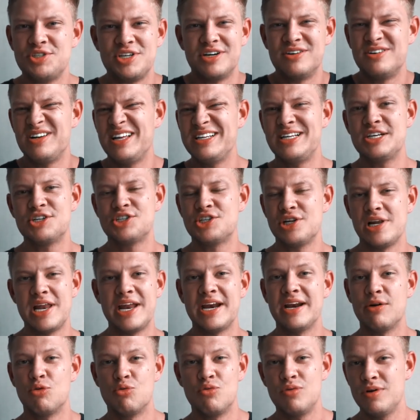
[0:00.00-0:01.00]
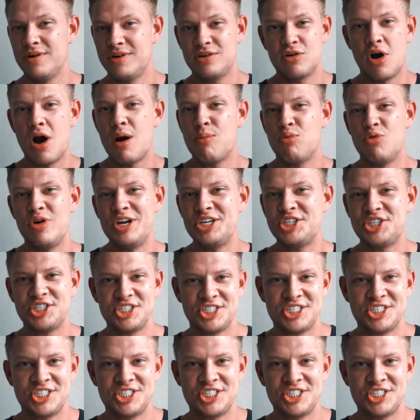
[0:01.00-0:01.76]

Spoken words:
there's a lot of carb-rich